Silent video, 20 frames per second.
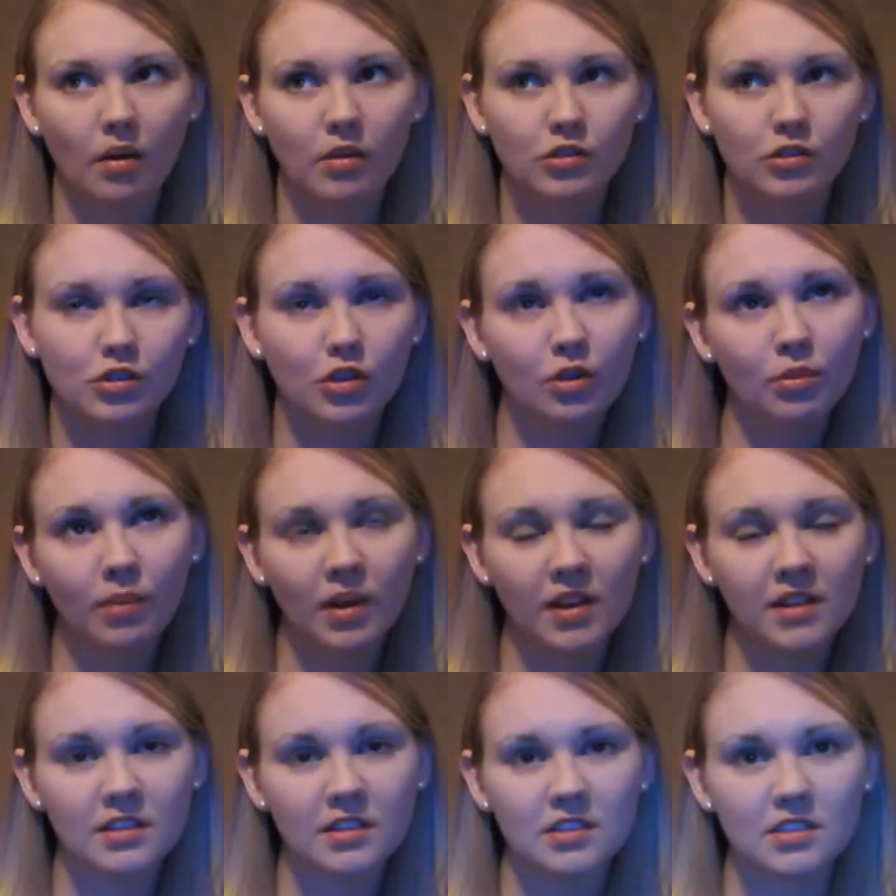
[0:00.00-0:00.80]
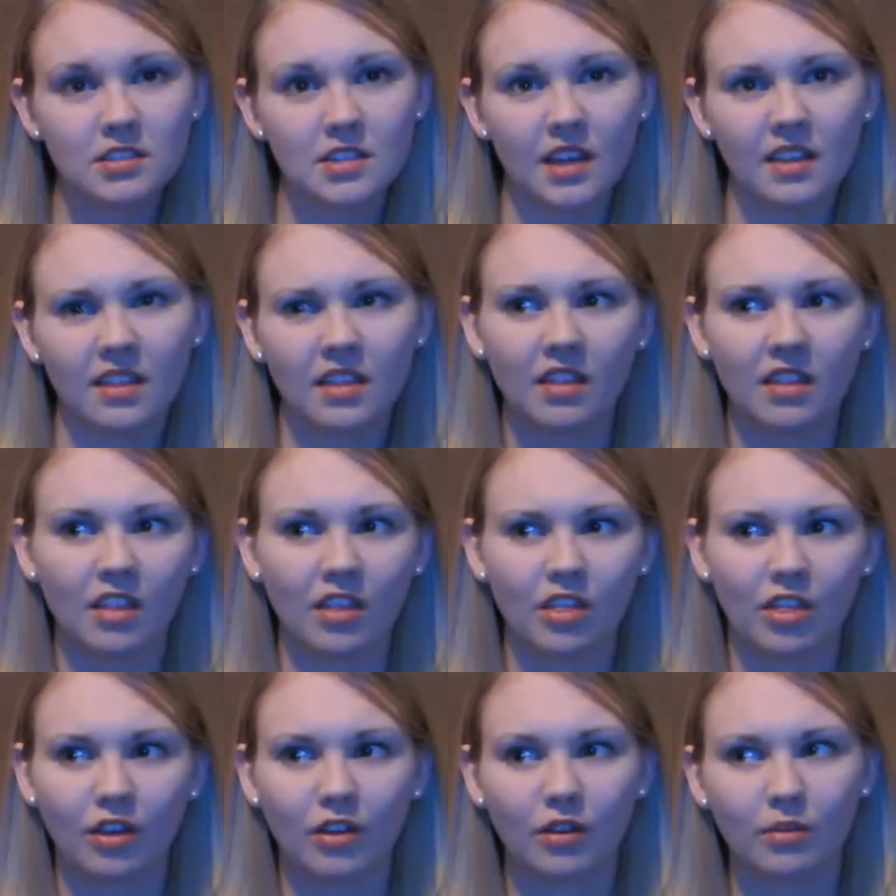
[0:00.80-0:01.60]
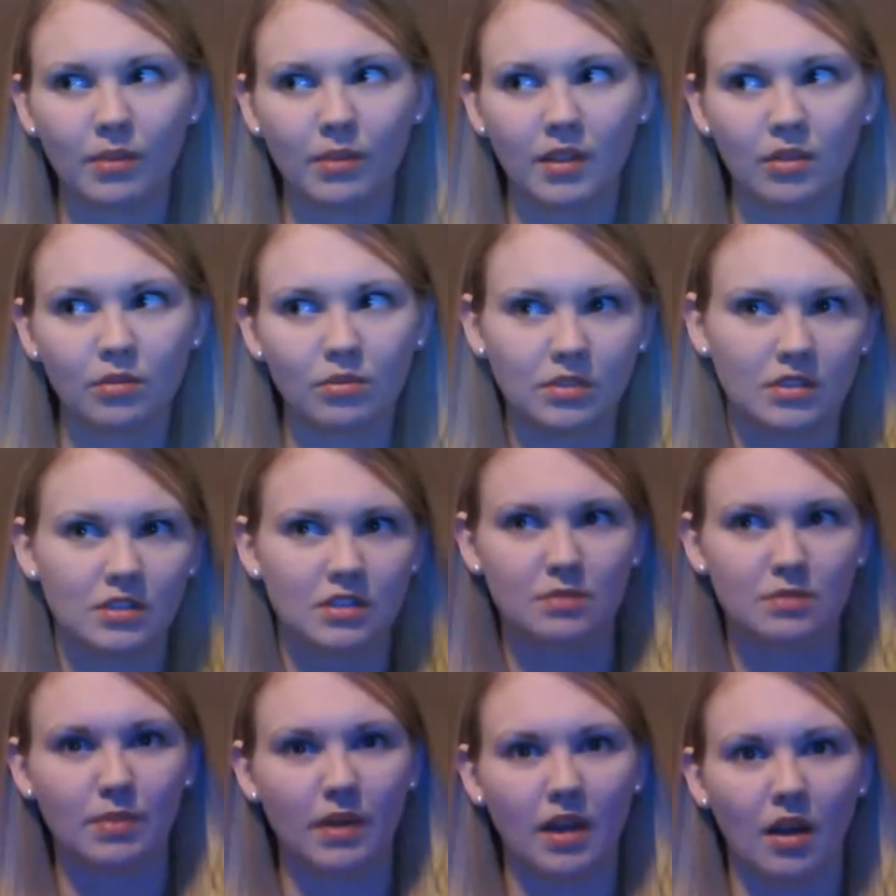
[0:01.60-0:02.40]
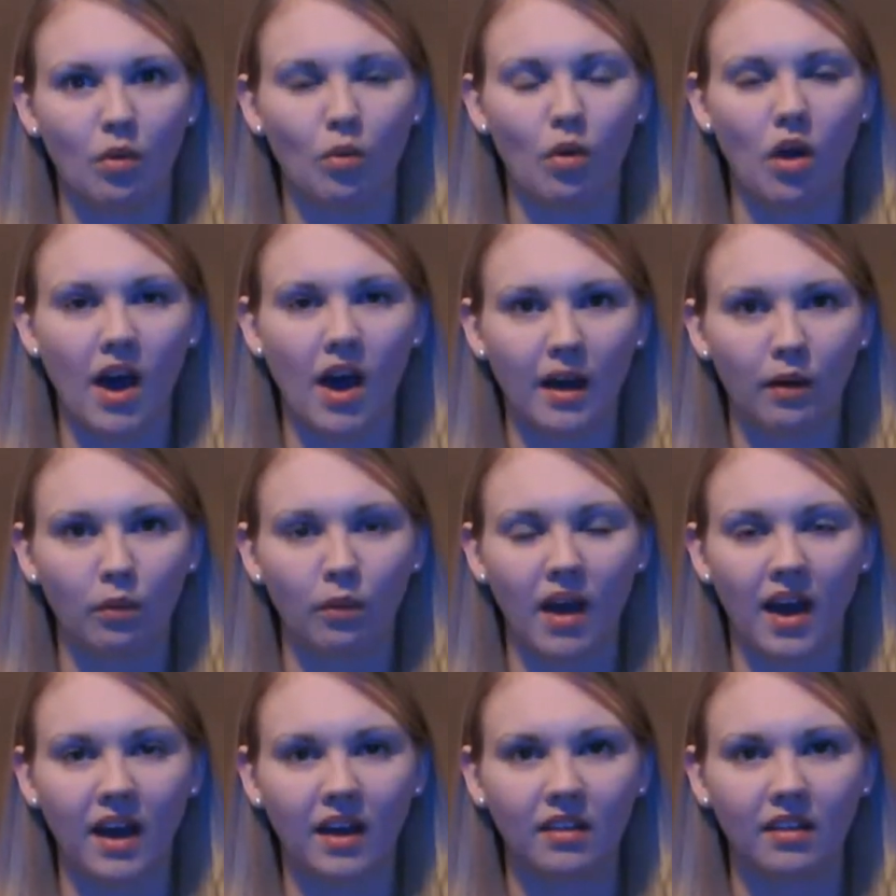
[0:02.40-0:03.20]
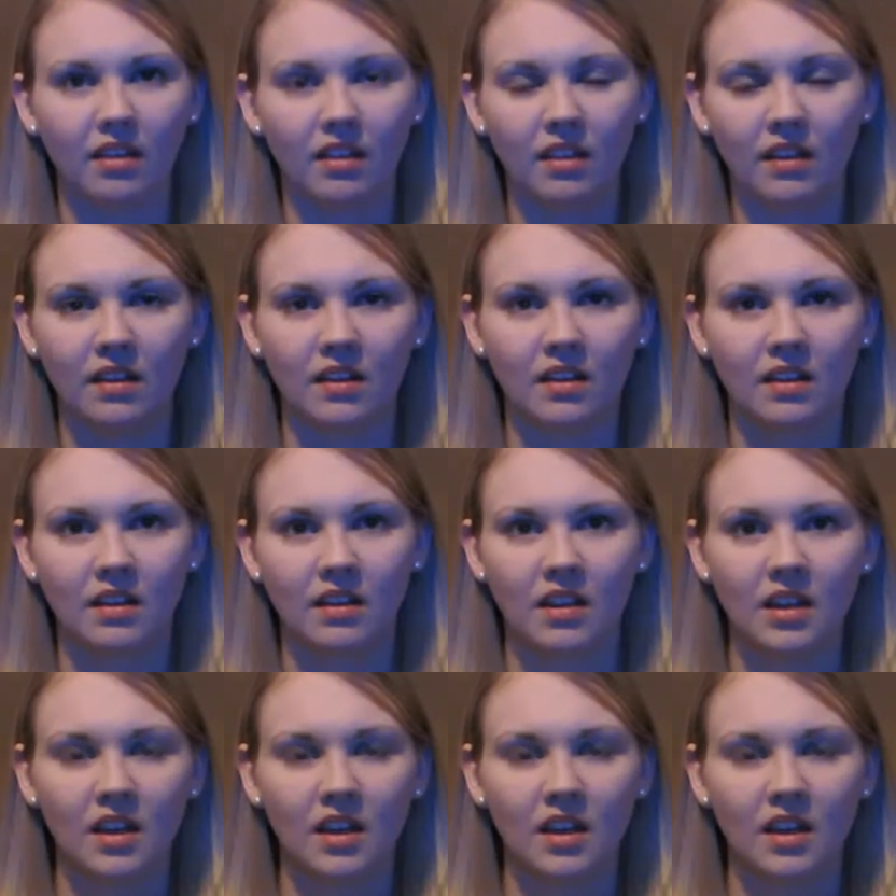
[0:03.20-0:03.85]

two months and then the third month would just be out of whack and then